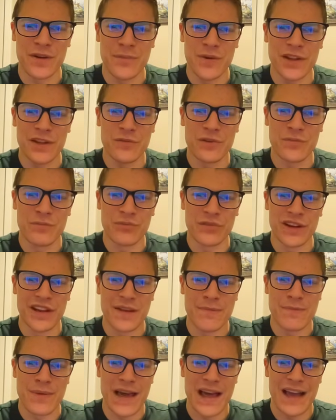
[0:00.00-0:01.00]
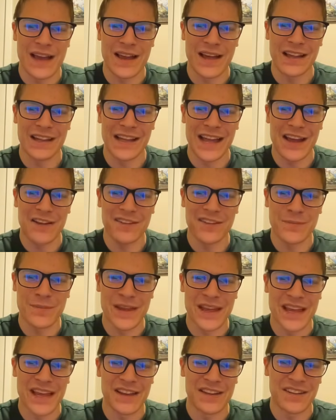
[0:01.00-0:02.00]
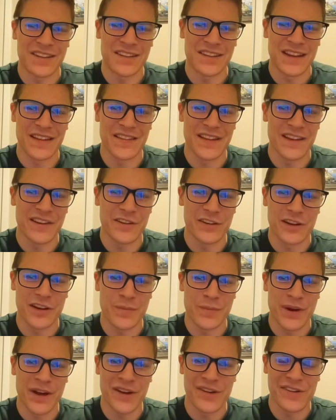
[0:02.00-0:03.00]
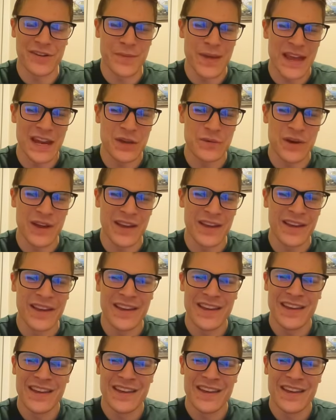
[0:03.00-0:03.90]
I probably would bring it back, allow some hits, and then you're going to punish him anyway.